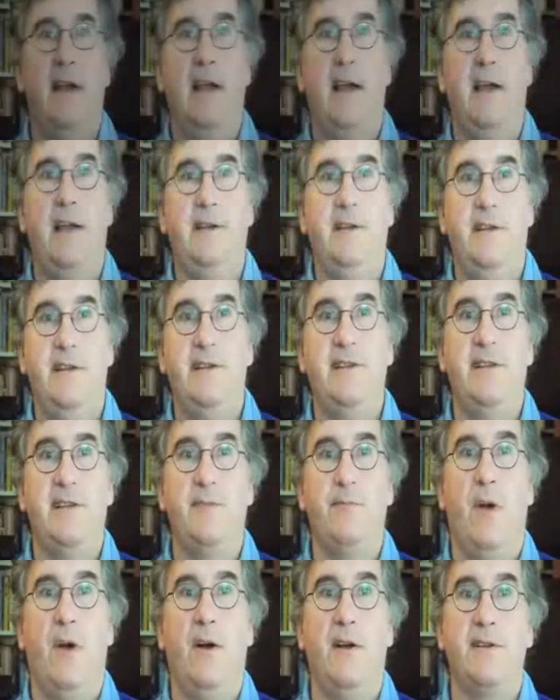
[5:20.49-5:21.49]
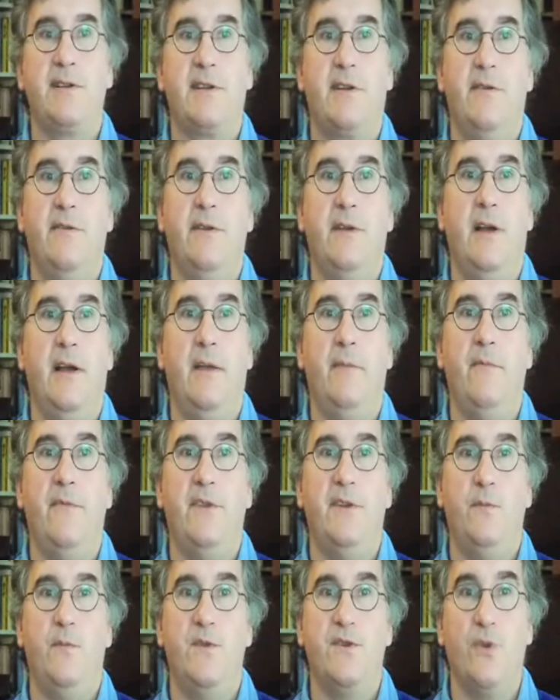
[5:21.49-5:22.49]
and it is this mask um,
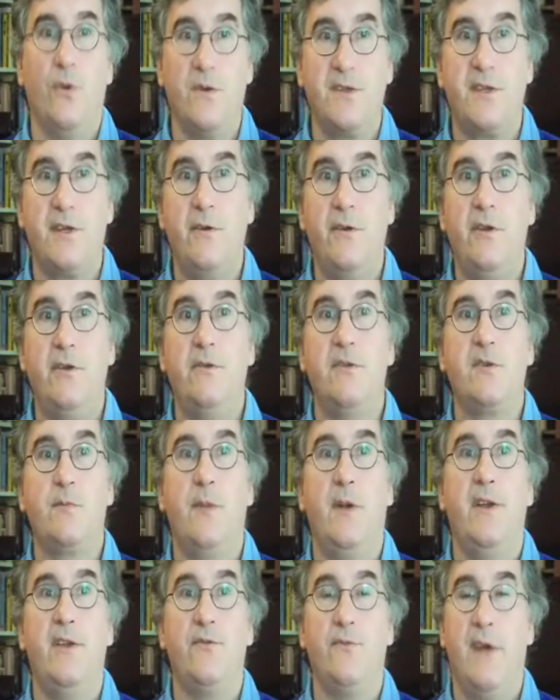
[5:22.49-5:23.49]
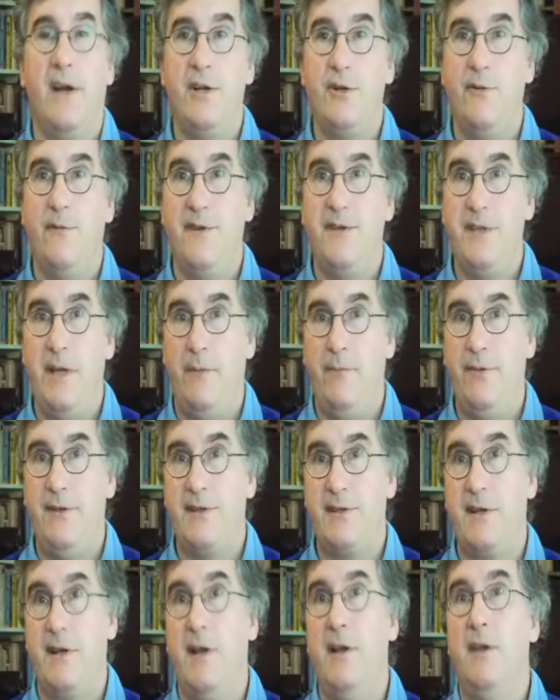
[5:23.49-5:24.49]
that was also used by the writer of The
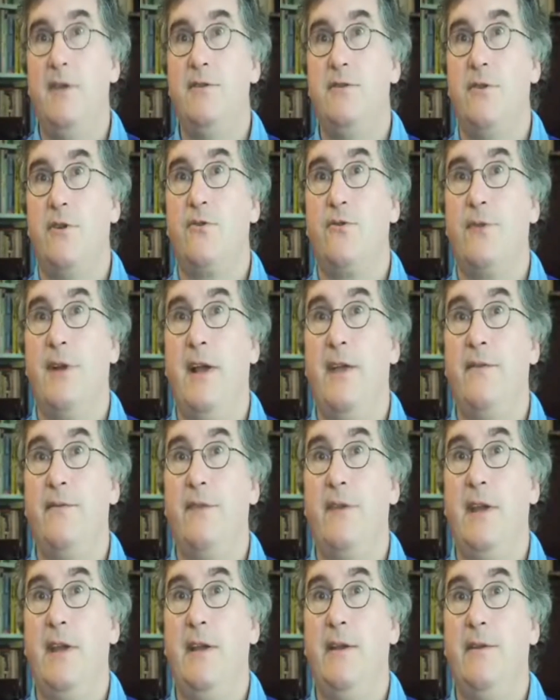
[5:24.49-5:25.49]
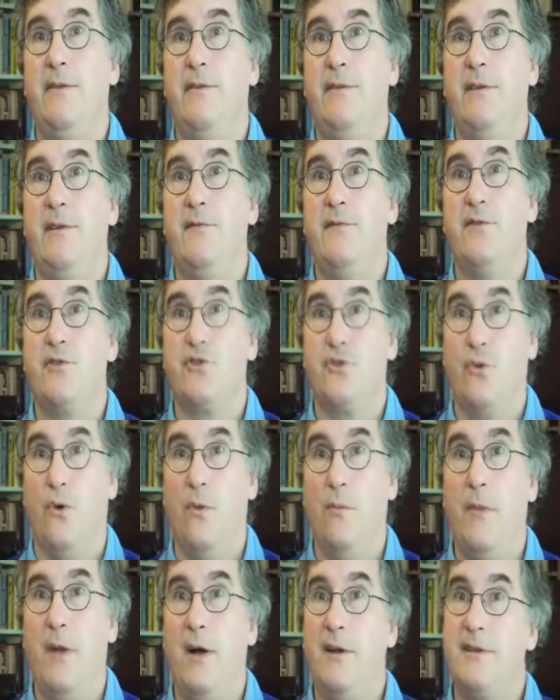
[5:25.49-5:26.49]
Tempest to create the, the, the
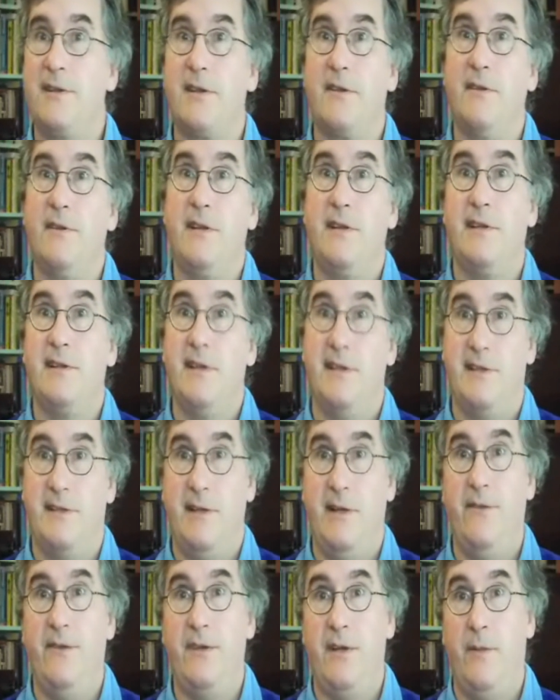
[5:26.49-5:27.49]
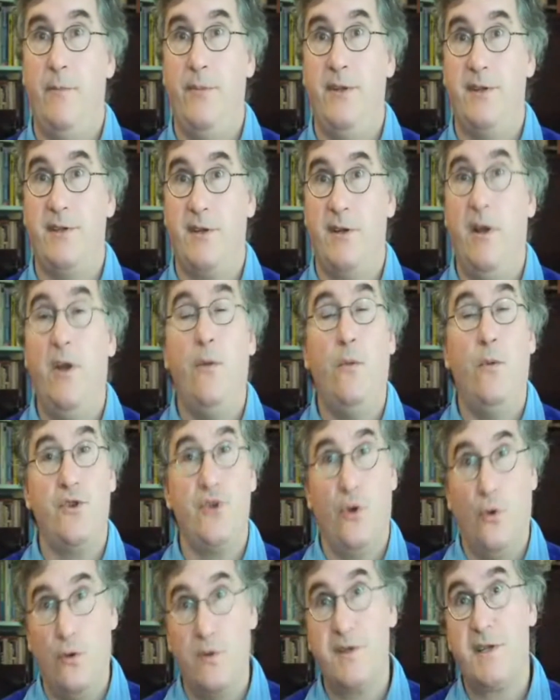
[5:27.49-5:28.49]
short mask that exists in The Tempest,
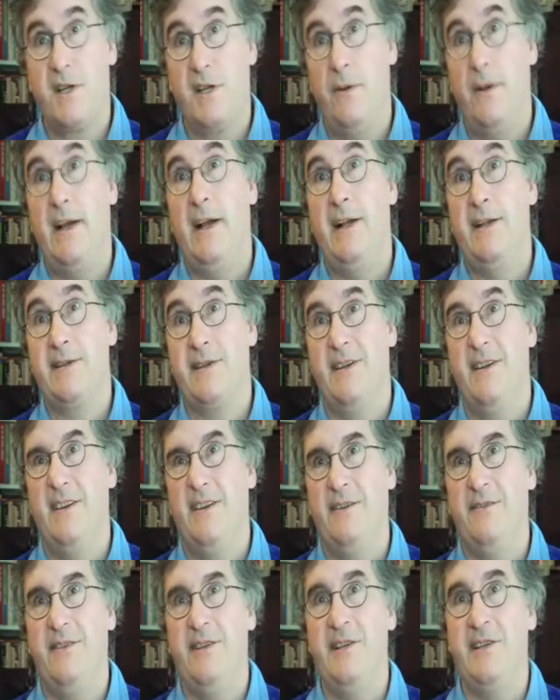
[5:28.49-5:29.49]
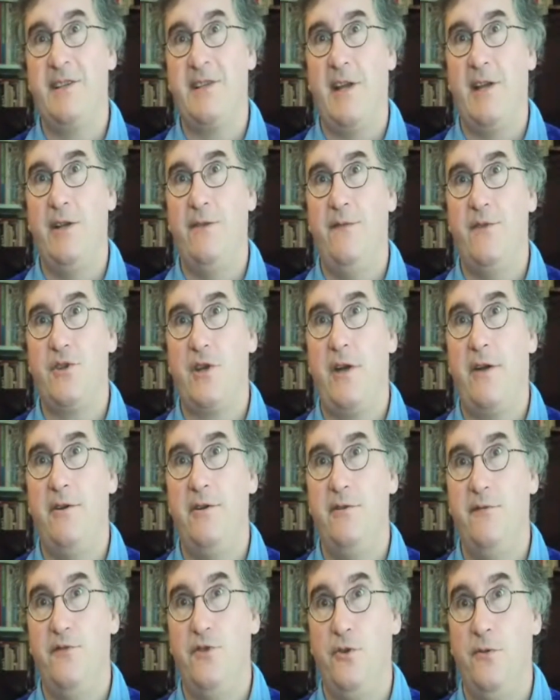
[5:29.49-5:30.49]
which also has uh, the descent of a
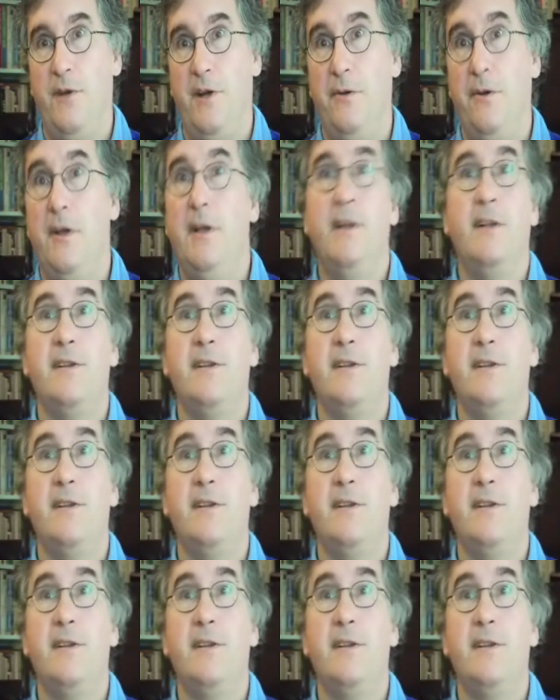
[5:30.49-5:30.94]
chariot of Juno.